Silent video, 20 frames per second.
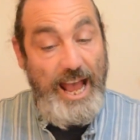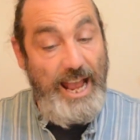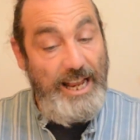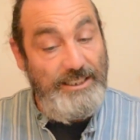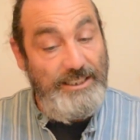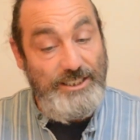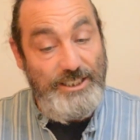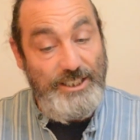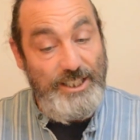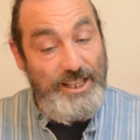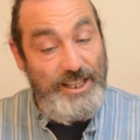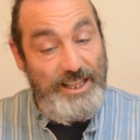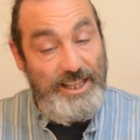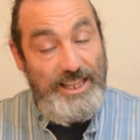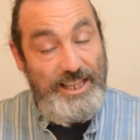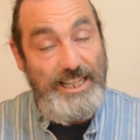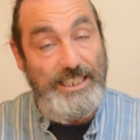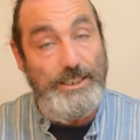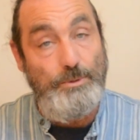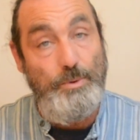And
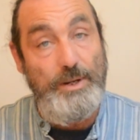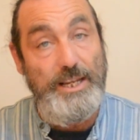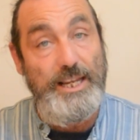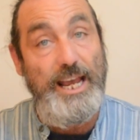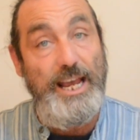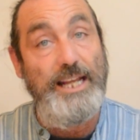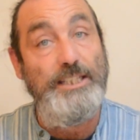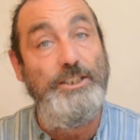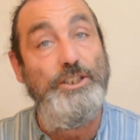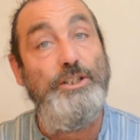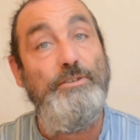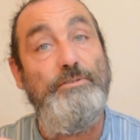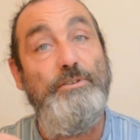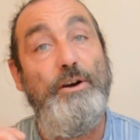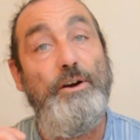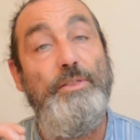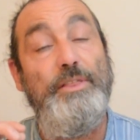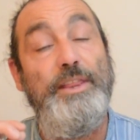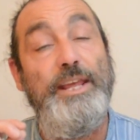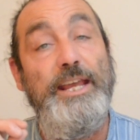this weekend, you've
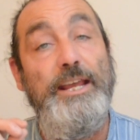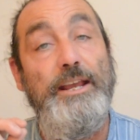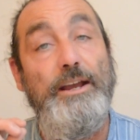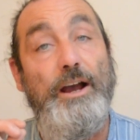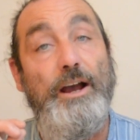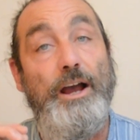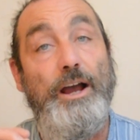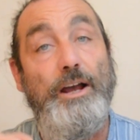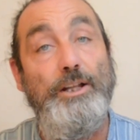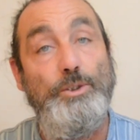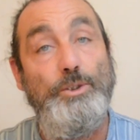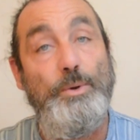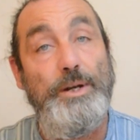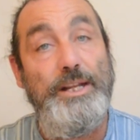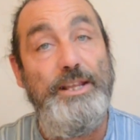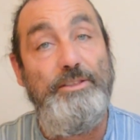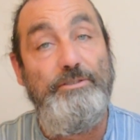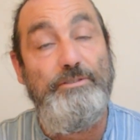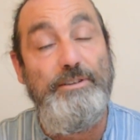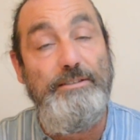got the
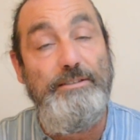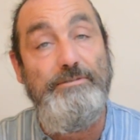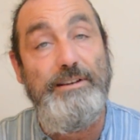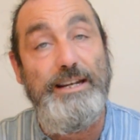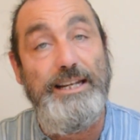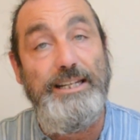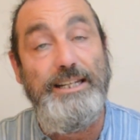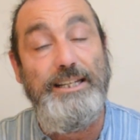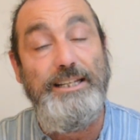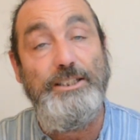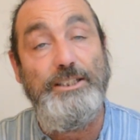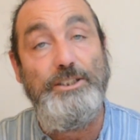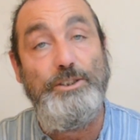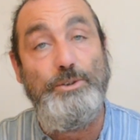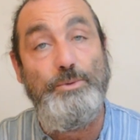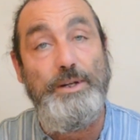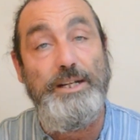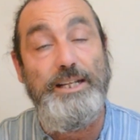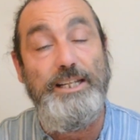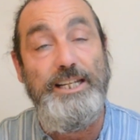23
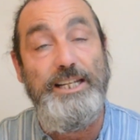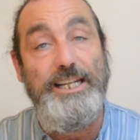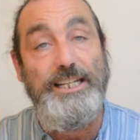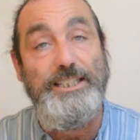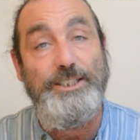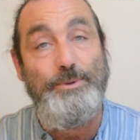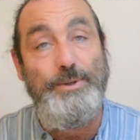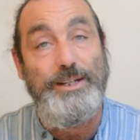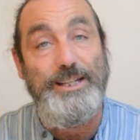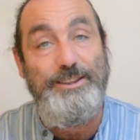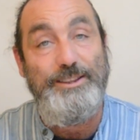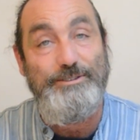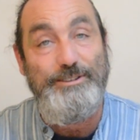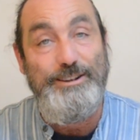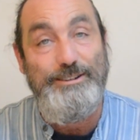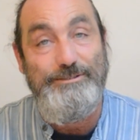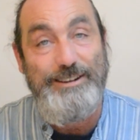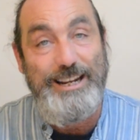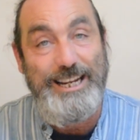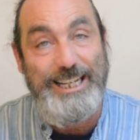
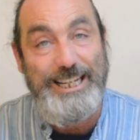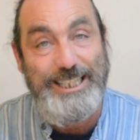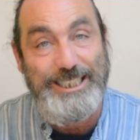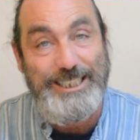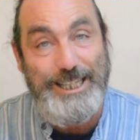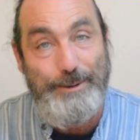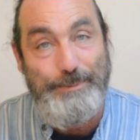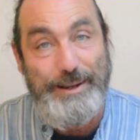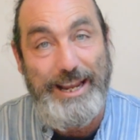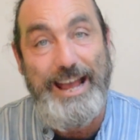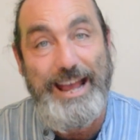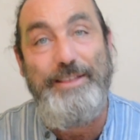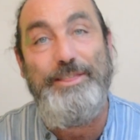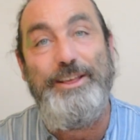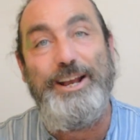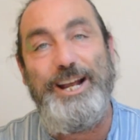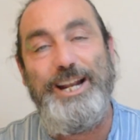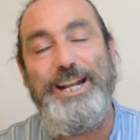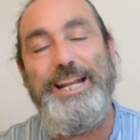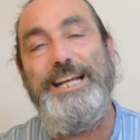readings coming out,
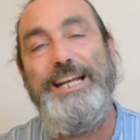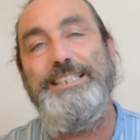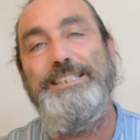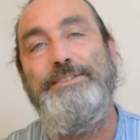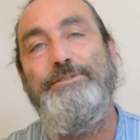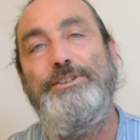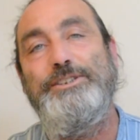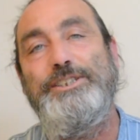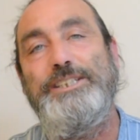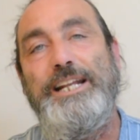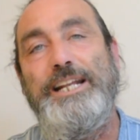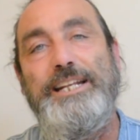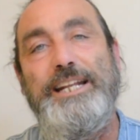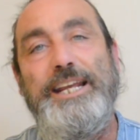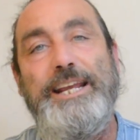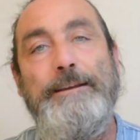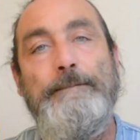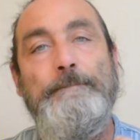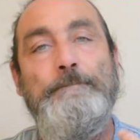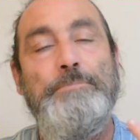the collective on
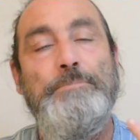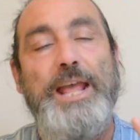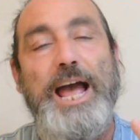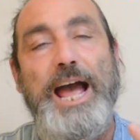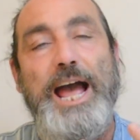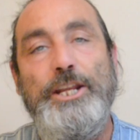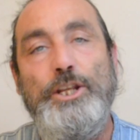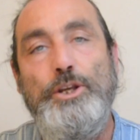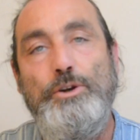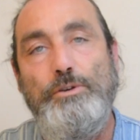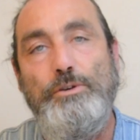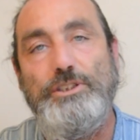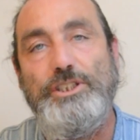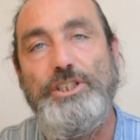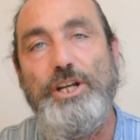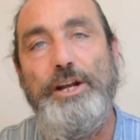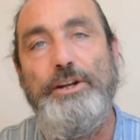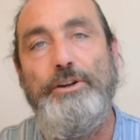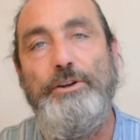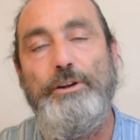Sunday, and your
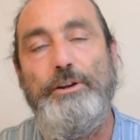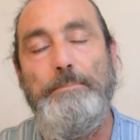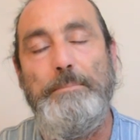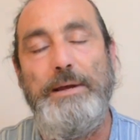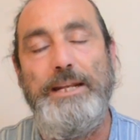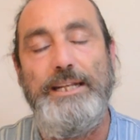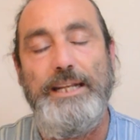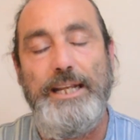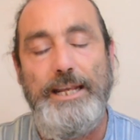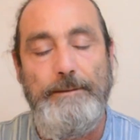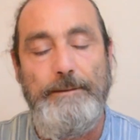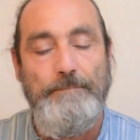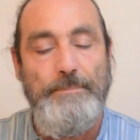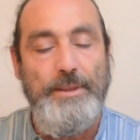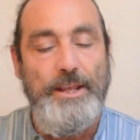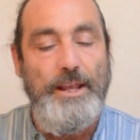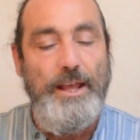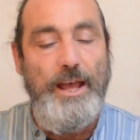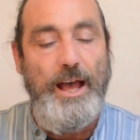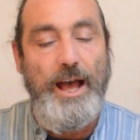sign on a Monday.
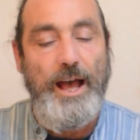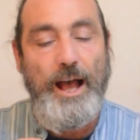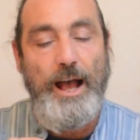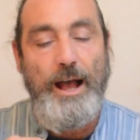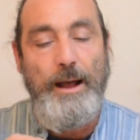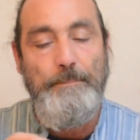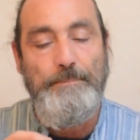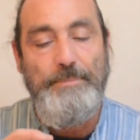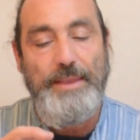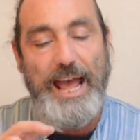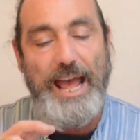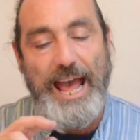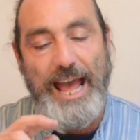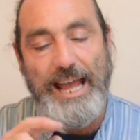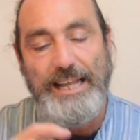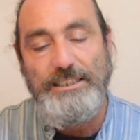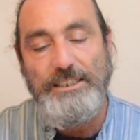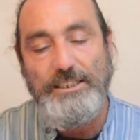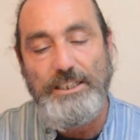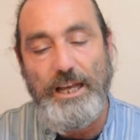You're
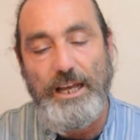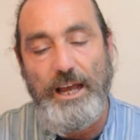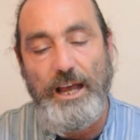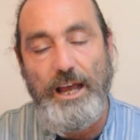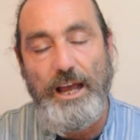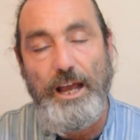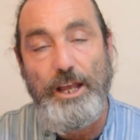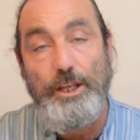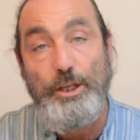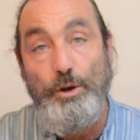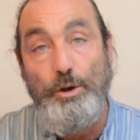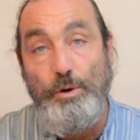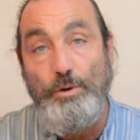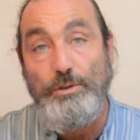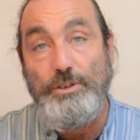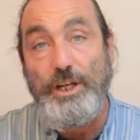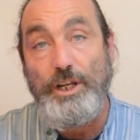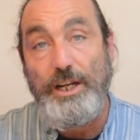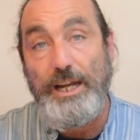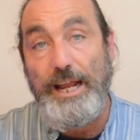
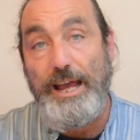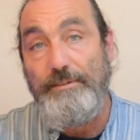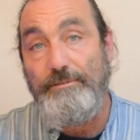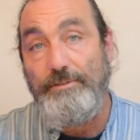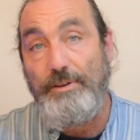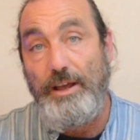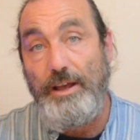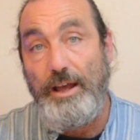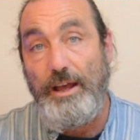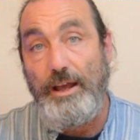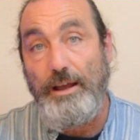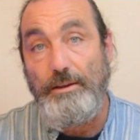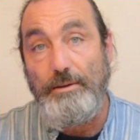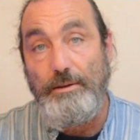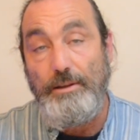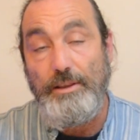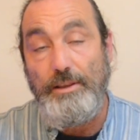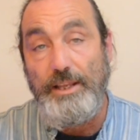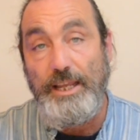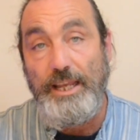also going to have
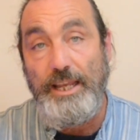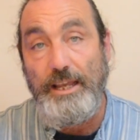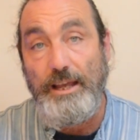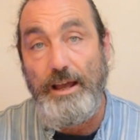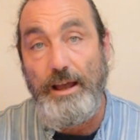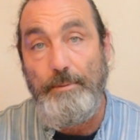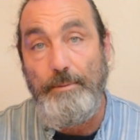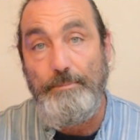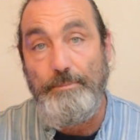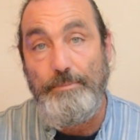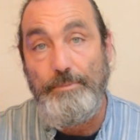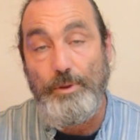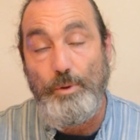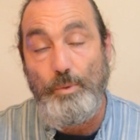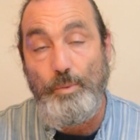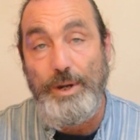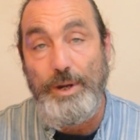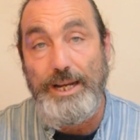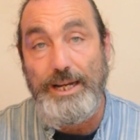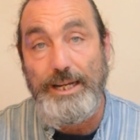the
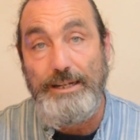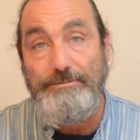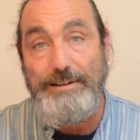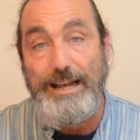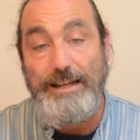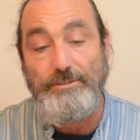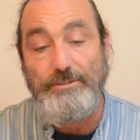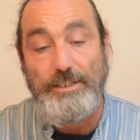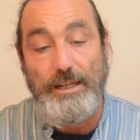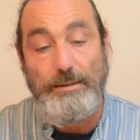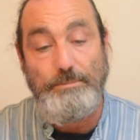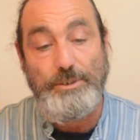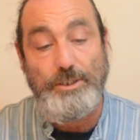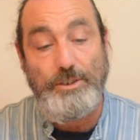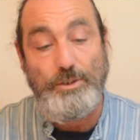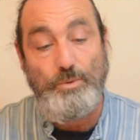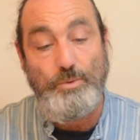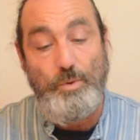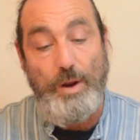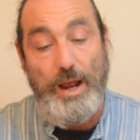weekly roundups
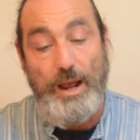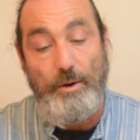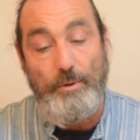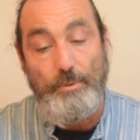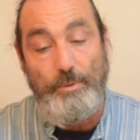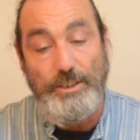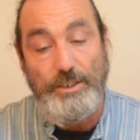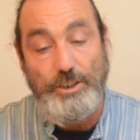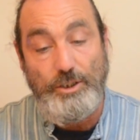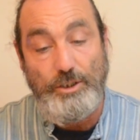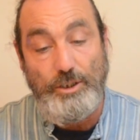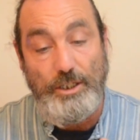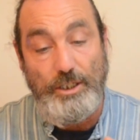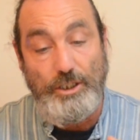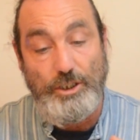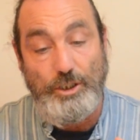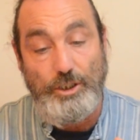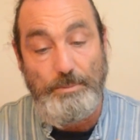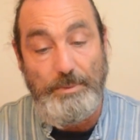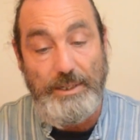as well, which
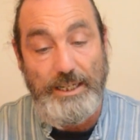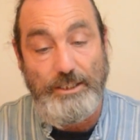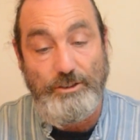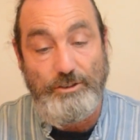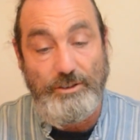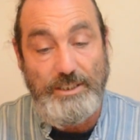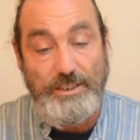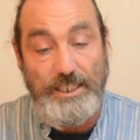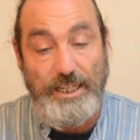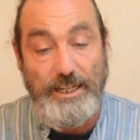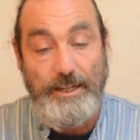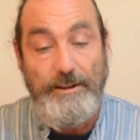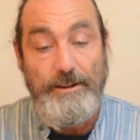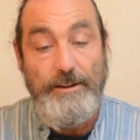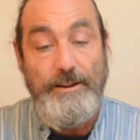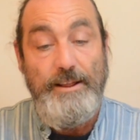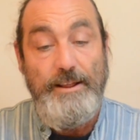should be interesting.